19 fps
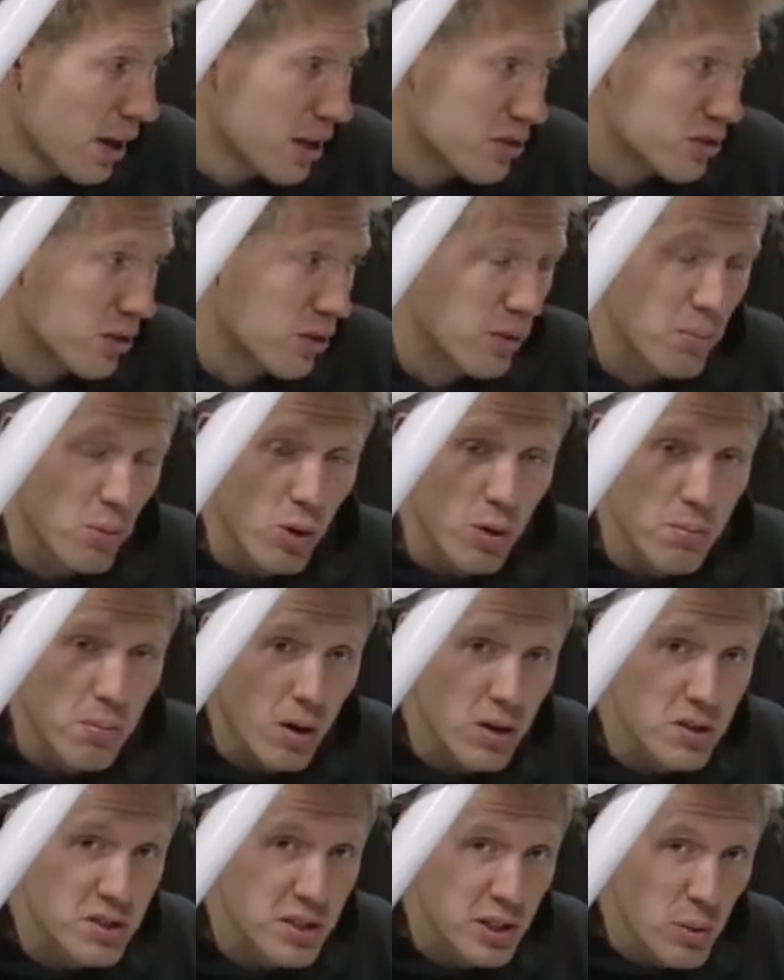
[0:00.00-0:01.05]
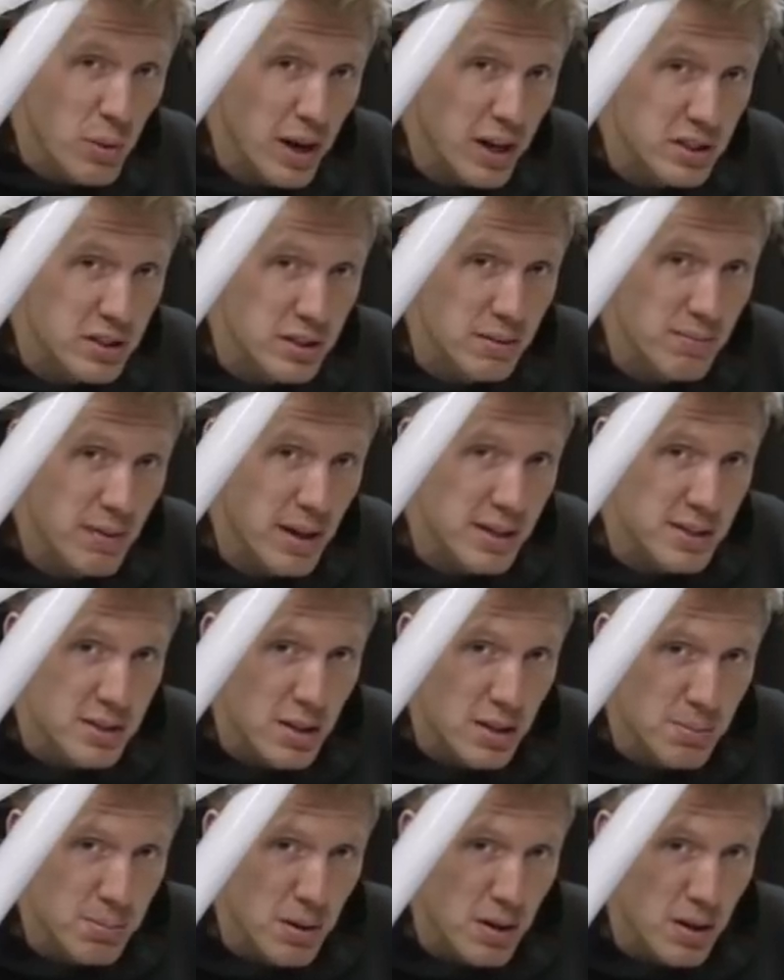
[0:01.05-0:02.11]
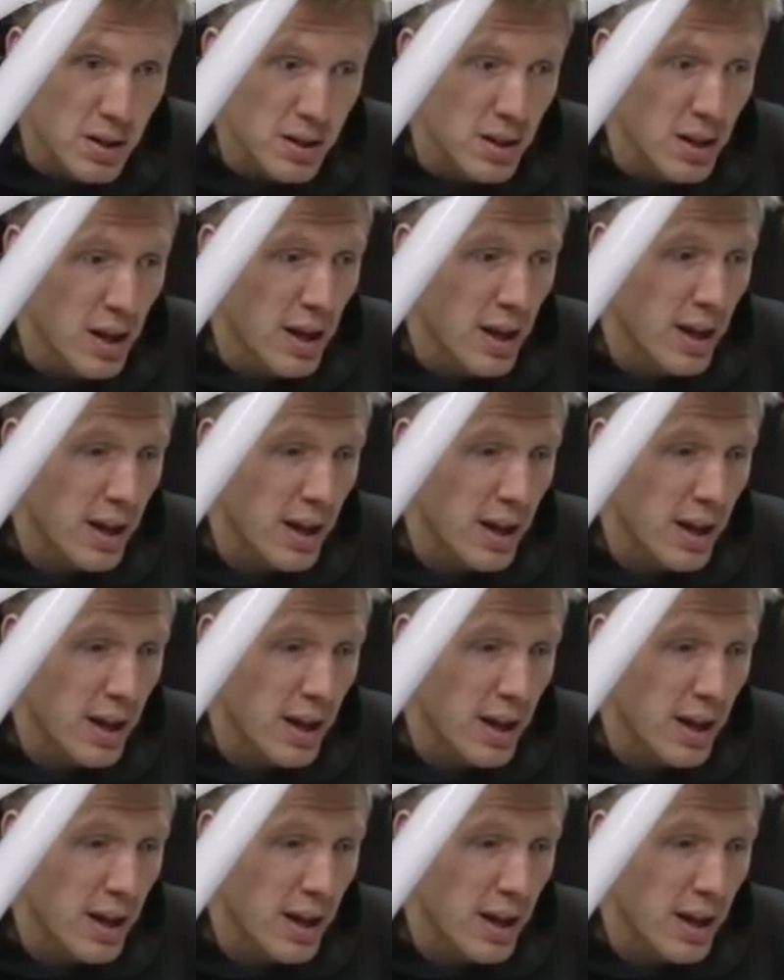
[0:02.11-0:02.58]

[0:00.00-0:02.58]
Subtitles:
So the more bars that you actually mess up on